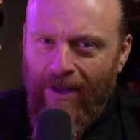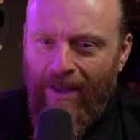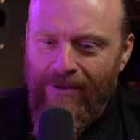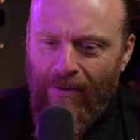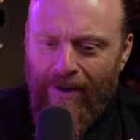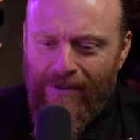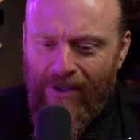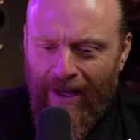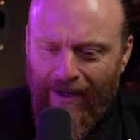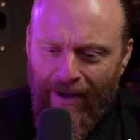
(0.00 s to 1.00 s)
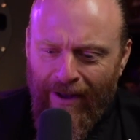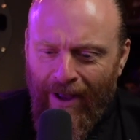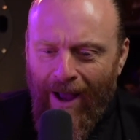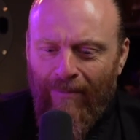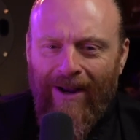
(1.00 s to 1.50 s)
it's almost like
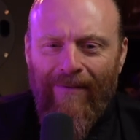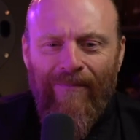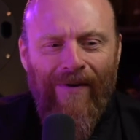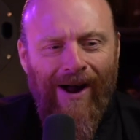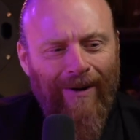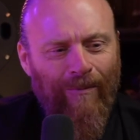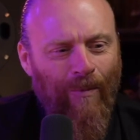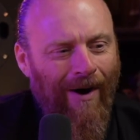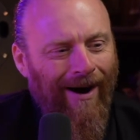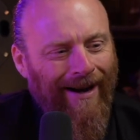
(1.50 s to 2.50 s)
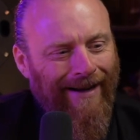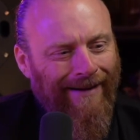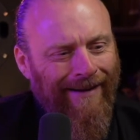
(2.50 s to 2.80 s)
I'm like a fine wine.